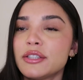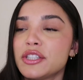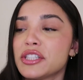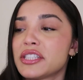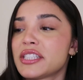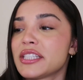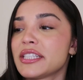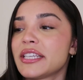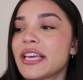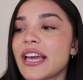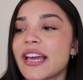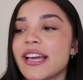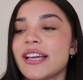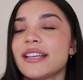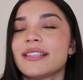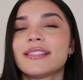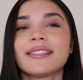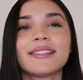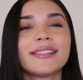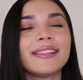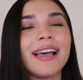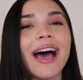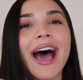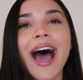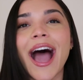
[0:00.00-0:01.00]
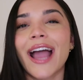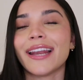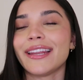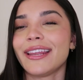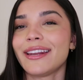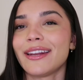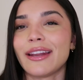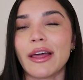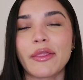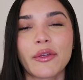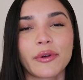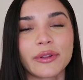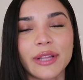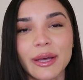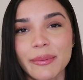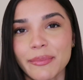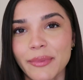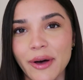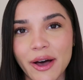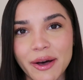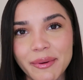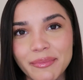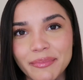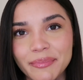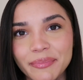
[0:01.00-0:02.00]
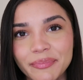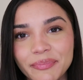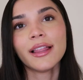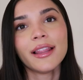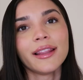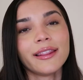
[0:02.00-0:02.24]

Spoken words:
just in case I need another lip balm.